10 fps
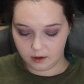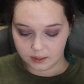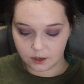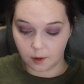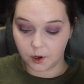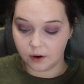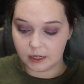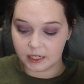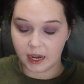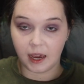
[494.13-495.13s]
So I'm going
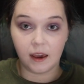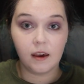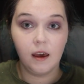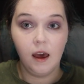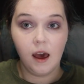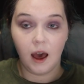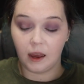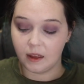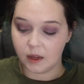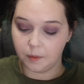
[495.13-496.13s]
to take a
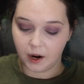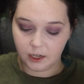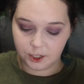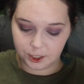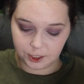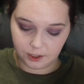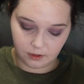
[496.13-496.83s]
clean brush.